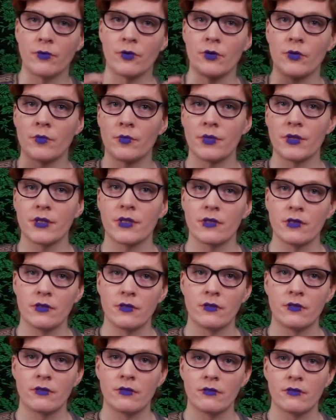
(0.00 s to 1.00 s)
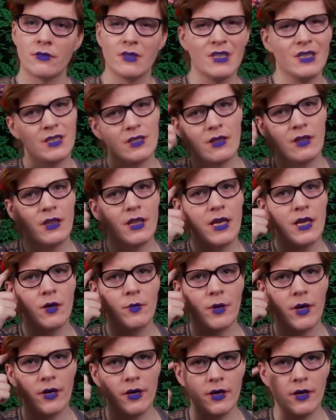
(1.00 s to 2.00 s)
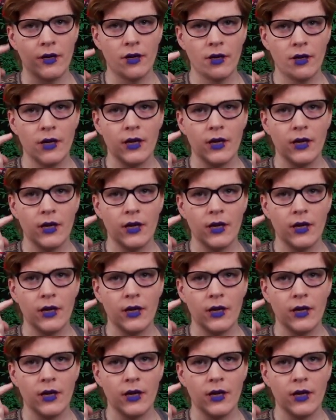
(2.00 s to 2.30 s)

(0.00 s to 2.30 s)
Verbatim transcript: groups. Uh, think about it.